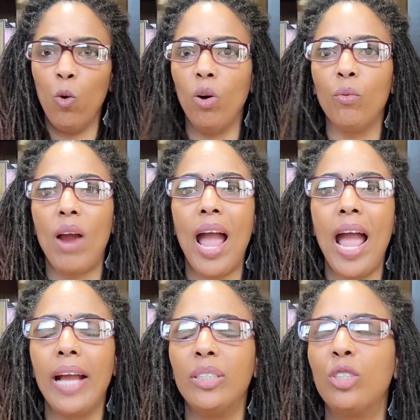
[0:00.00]
or
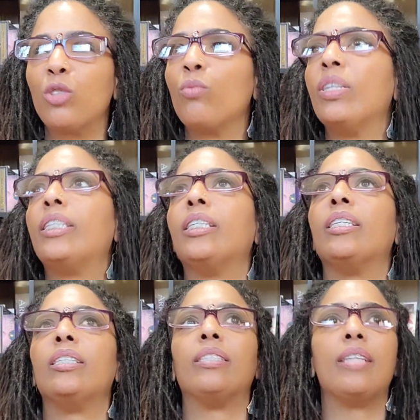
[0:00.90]
rags to
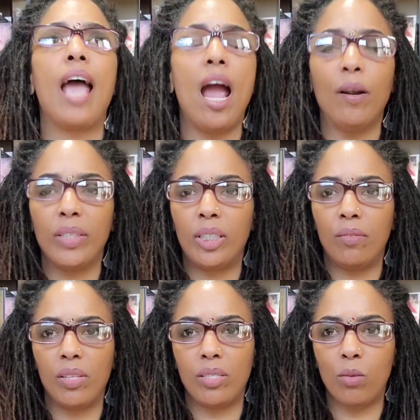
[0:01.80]
riches
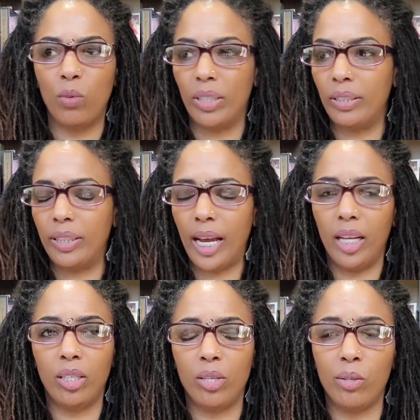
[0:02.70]
narrative that someone is
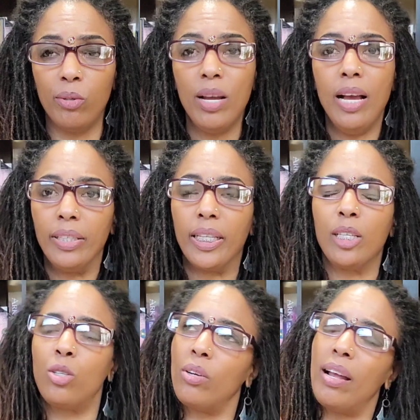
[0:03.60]
telling you to
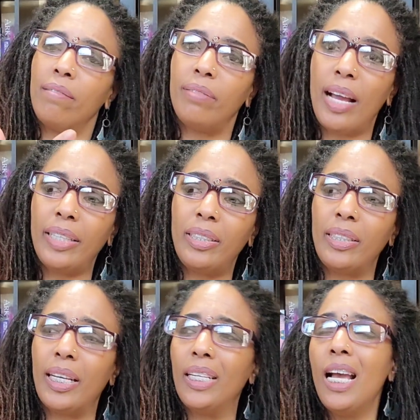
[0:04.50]
get you to
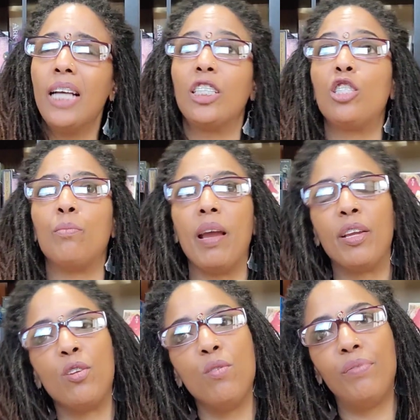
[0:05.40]
invest in that's
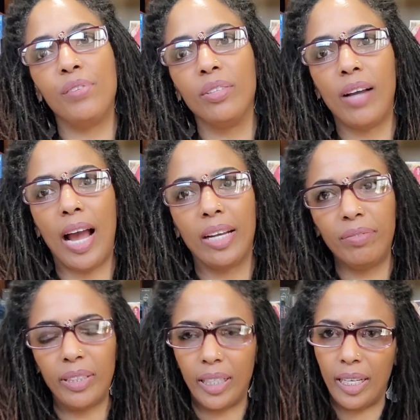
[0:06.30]
making you feel
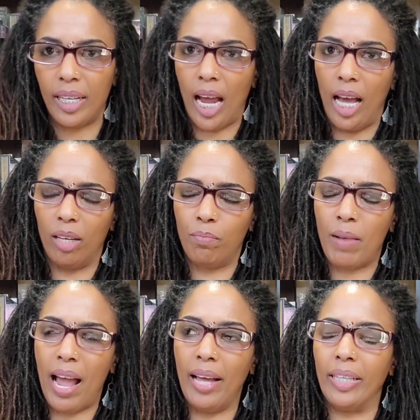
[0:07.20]
out of sync and out
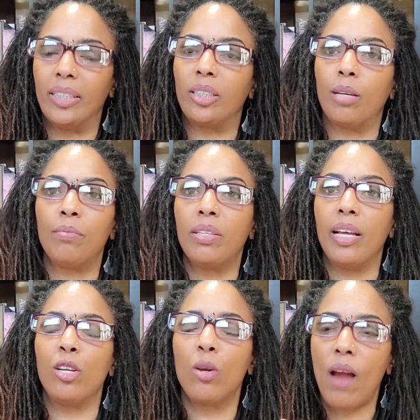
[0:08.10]
of balance,
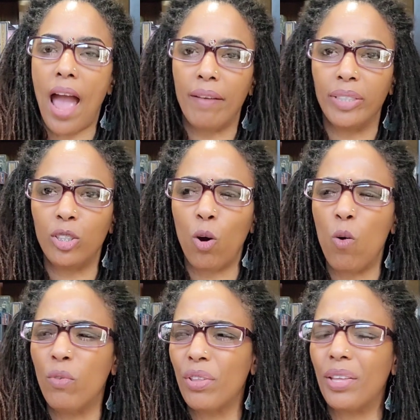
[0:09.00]
something that you're having to
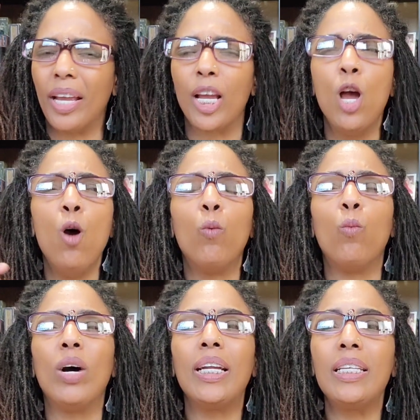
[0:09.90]
overthink.
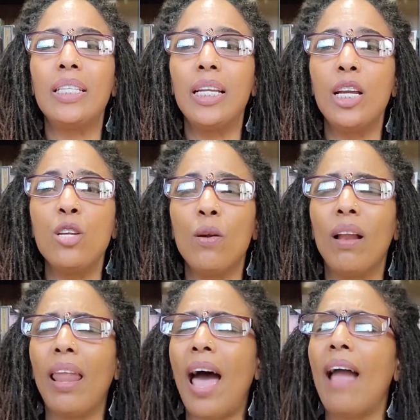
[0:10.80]
What is it in
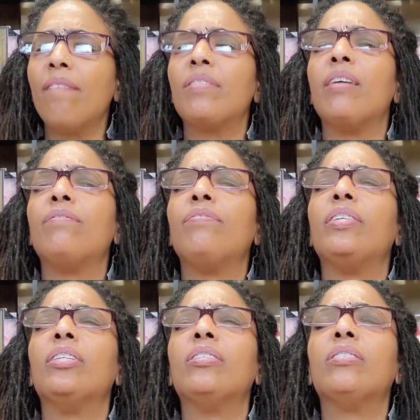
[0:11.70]
your life that
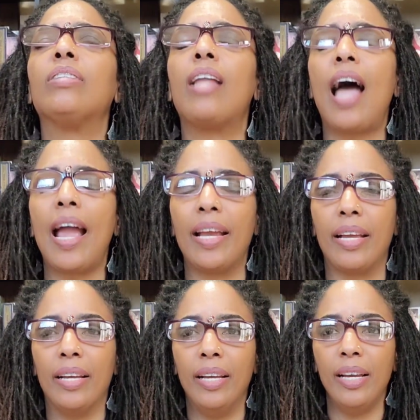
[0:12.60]
feels
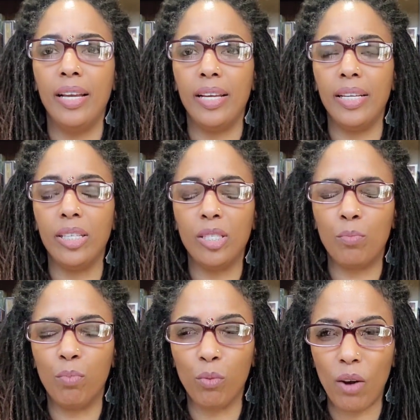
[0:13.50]
like it
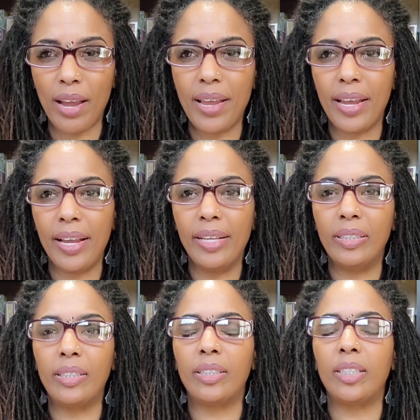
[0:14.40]
is
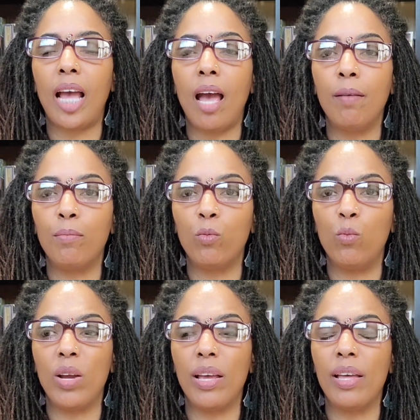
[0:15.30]
breaking step
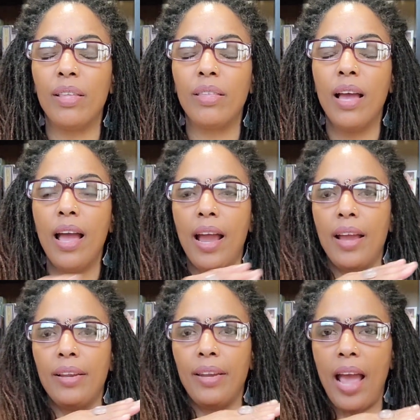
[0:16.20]
with
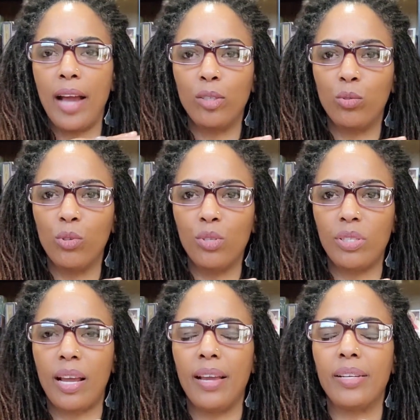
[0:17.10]
a natural
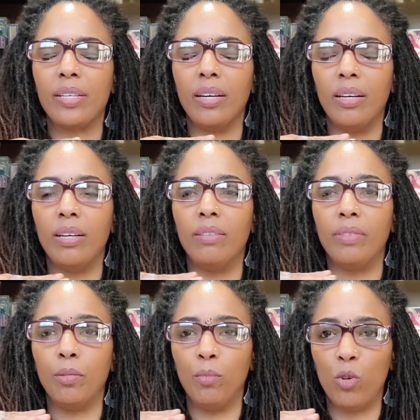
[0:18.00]
state
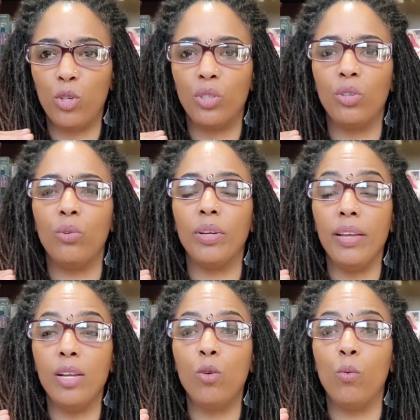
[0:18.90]
of
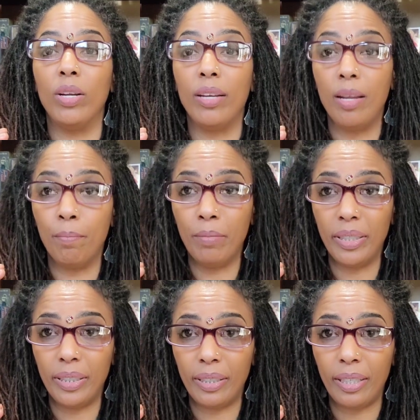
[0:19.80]
emotional
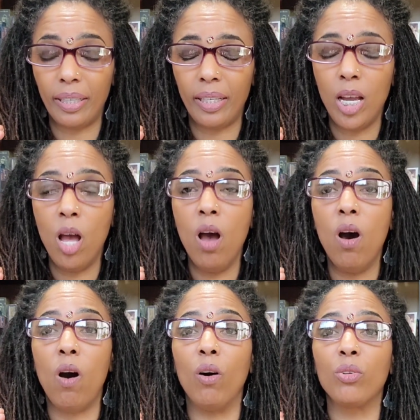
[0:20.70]
equanimity,
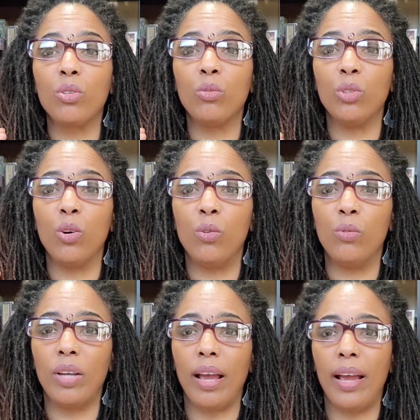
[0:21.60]
also
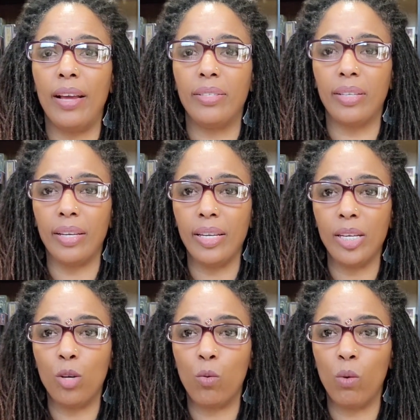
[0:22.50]
known as
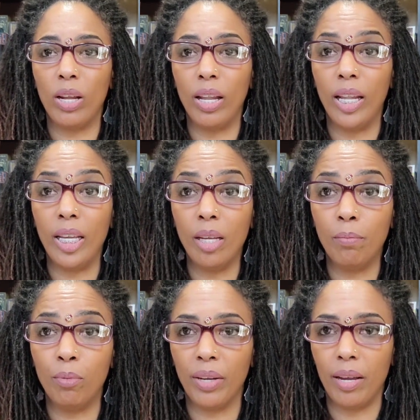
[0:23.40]

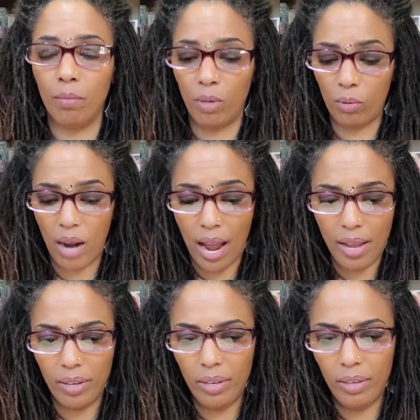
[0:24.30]
equilibrium, all
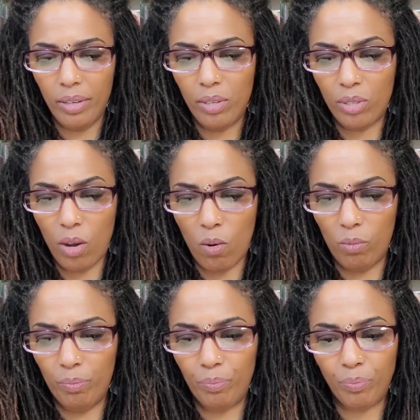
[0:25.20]
right? So,